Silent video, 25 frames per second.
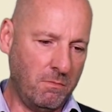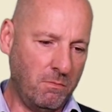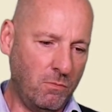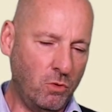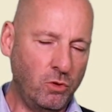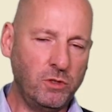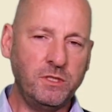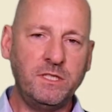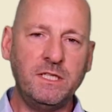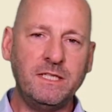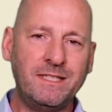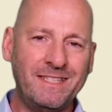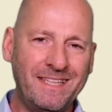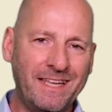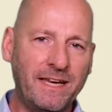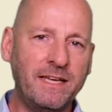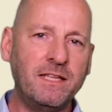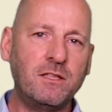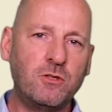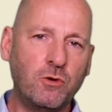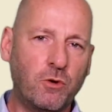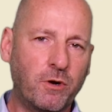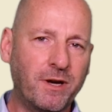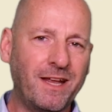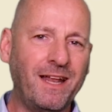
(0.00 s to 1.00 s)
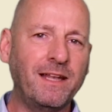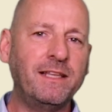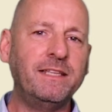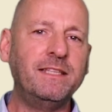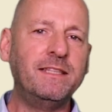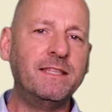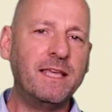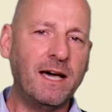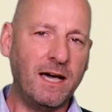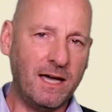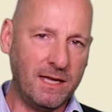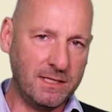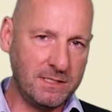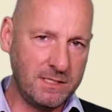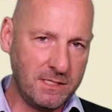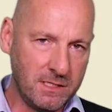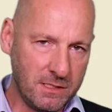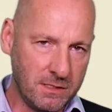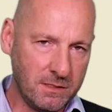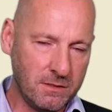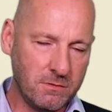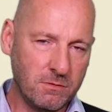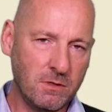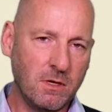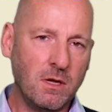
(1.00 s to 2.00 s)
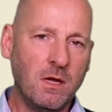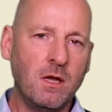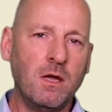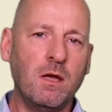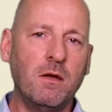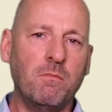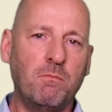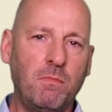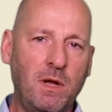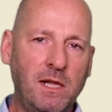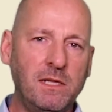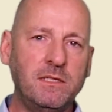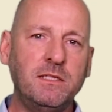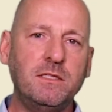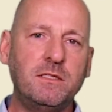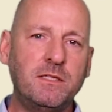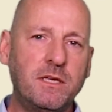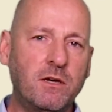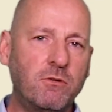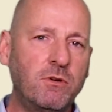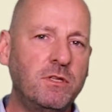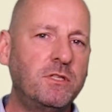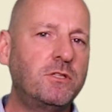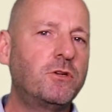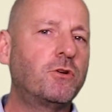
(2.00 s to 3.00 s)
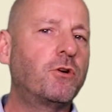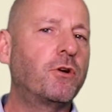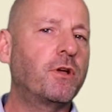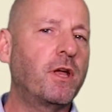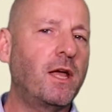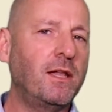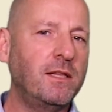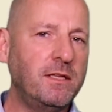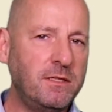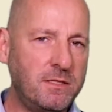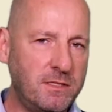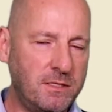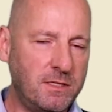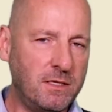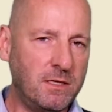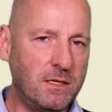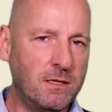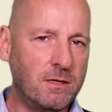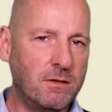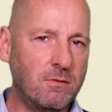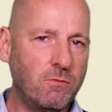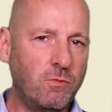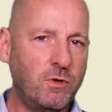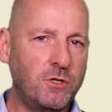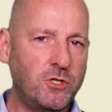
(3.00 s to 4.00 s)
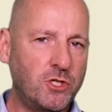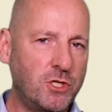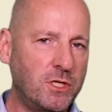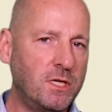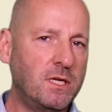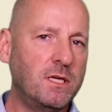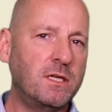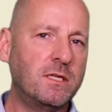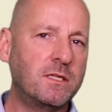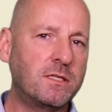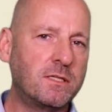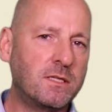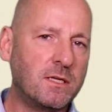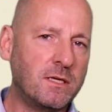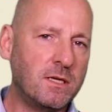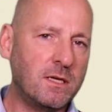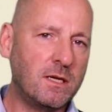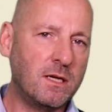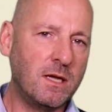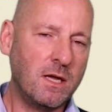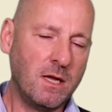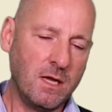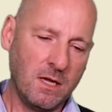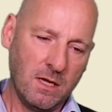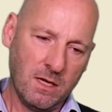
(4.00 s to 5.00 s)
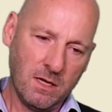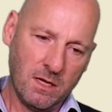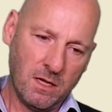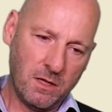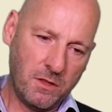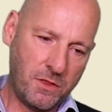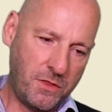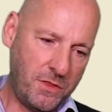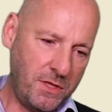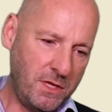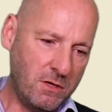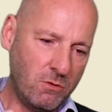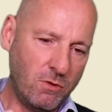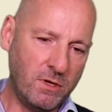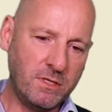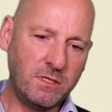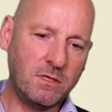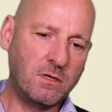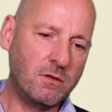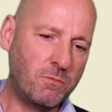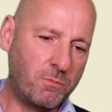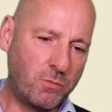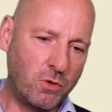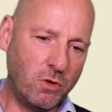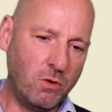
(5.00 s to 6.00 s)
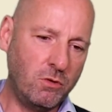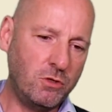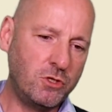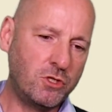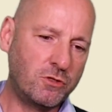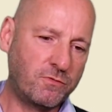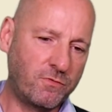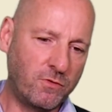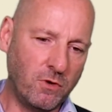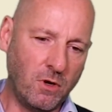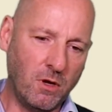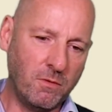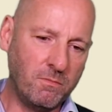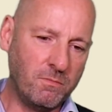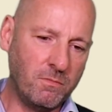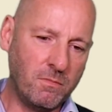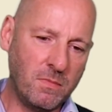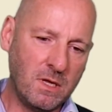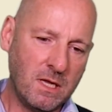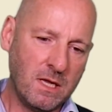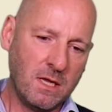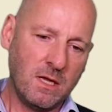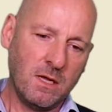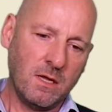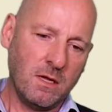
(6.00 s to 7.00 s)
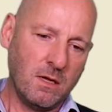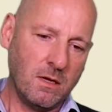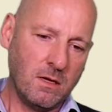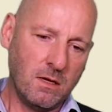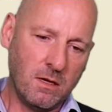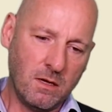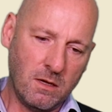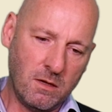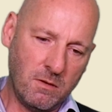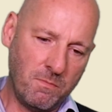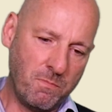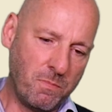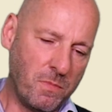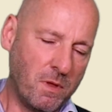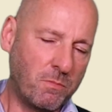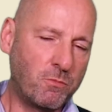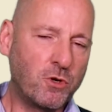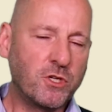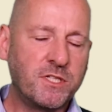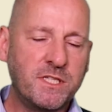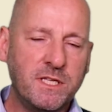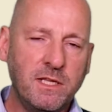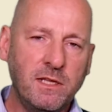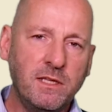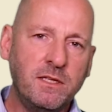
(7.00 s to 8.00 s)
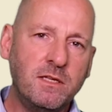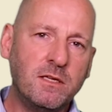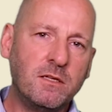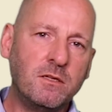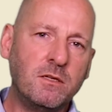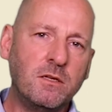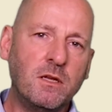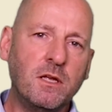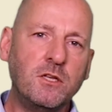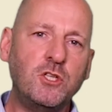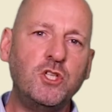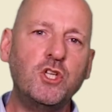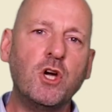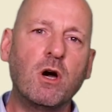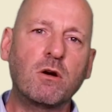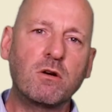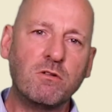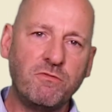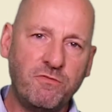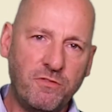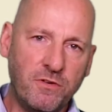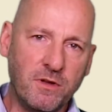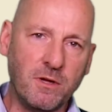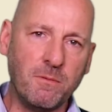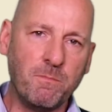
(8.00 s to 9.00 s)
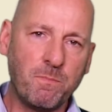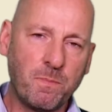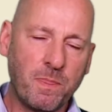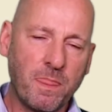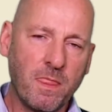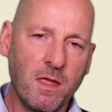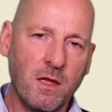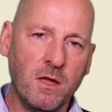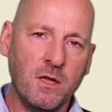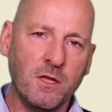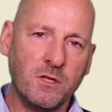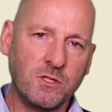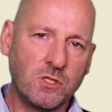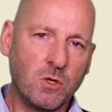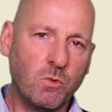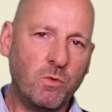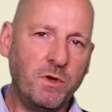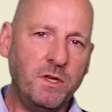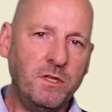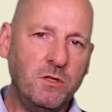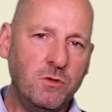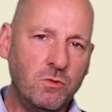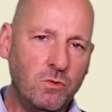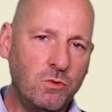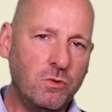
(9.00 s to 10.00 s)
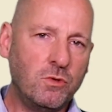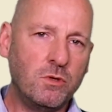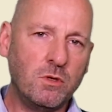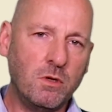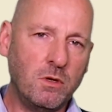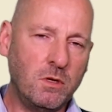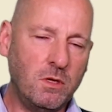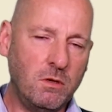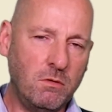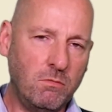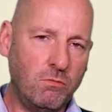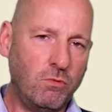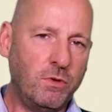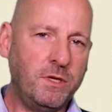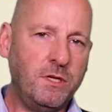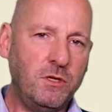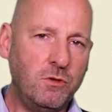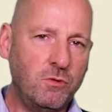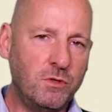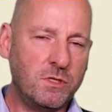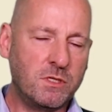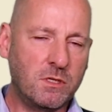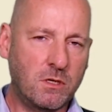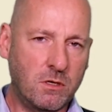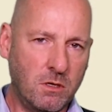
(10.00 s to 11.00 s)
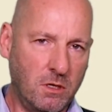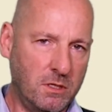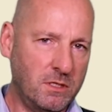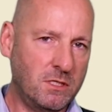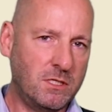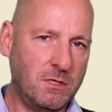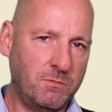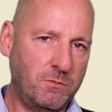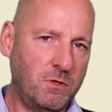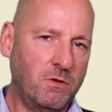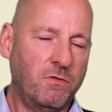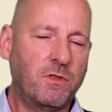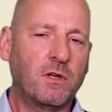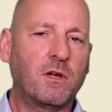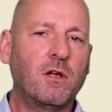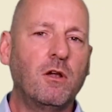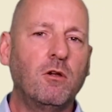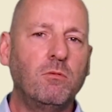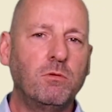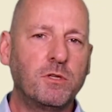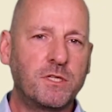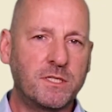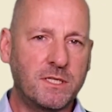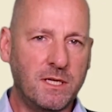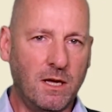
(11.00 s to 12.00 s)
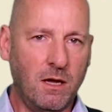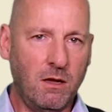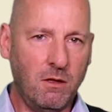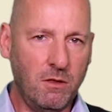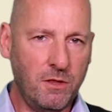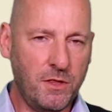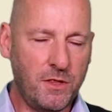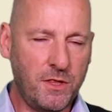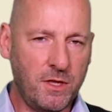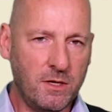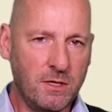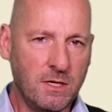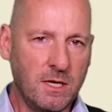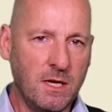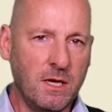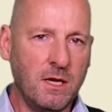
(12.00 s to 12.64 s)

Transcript: multiterritorialidade, multi-territoriality, which is a theoretical approach from Brazilian geographer. So we use a concept of the global south